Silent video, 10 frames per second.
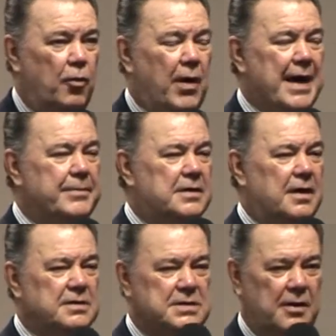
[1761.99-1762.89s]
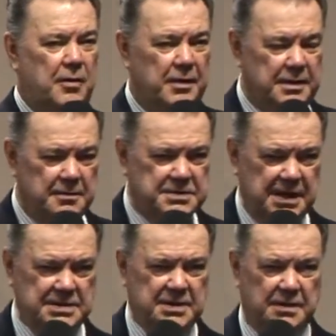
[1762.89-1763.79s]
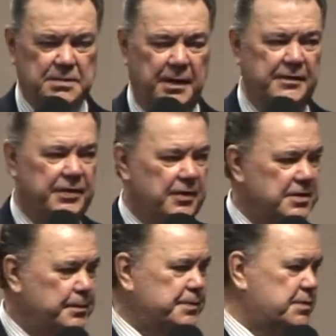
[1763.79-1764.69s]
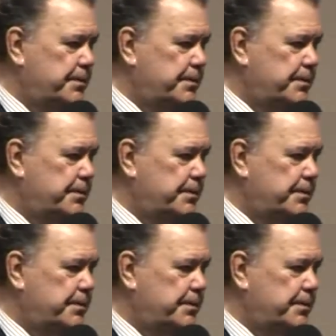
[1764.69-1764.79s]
Why? Because the Holy Ghost then starts moving through the,